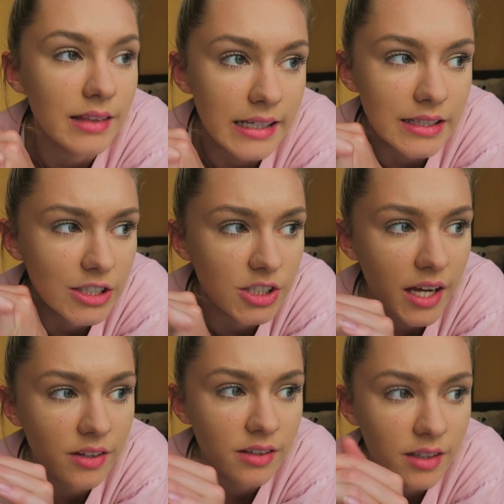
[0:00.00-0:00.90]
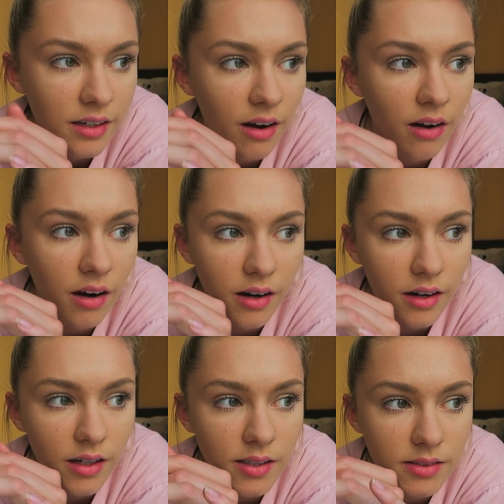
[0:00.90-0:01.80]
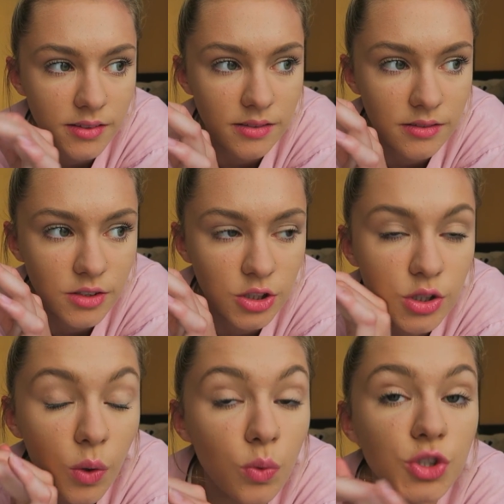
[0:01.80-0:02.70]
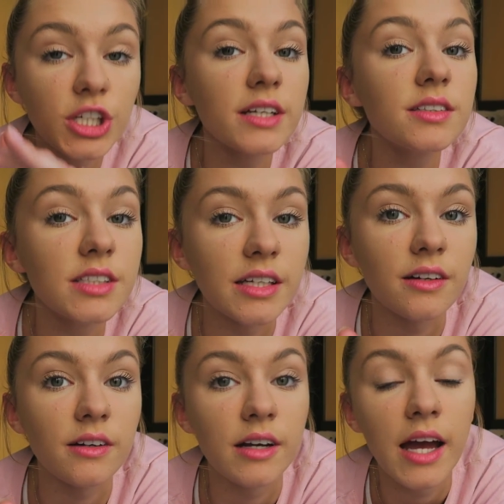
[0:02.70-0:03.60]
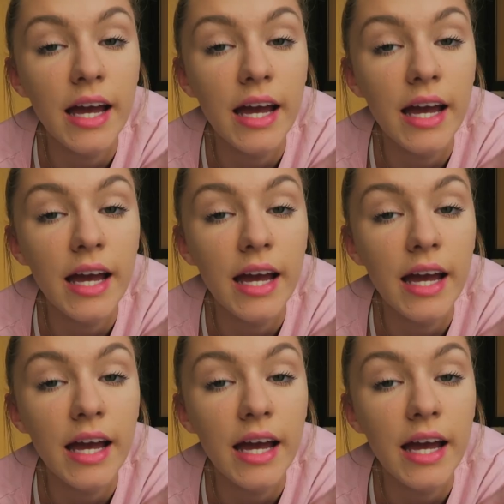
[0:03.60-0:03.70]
Like, they genuinely are so chilled here.